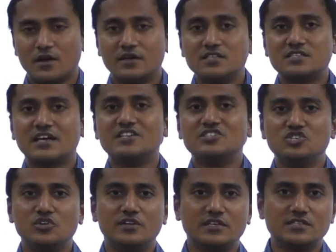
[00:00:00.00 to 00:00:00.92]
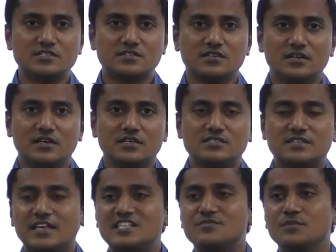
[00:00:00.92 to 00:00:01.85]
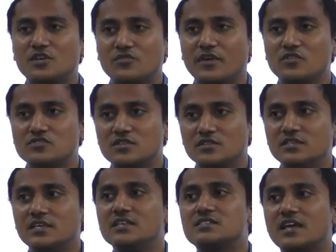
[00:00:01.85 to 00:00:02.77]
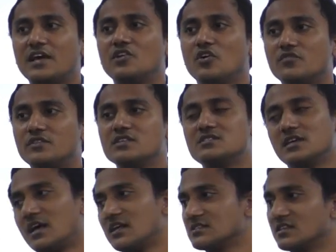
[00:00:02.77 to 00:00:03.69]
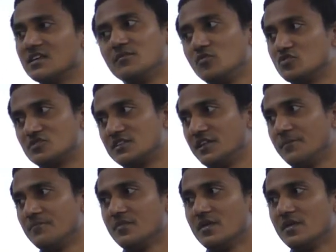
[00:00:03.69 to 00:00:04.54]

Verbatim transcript: discontinuities, seismic waves, these kind of things they are asking mostly.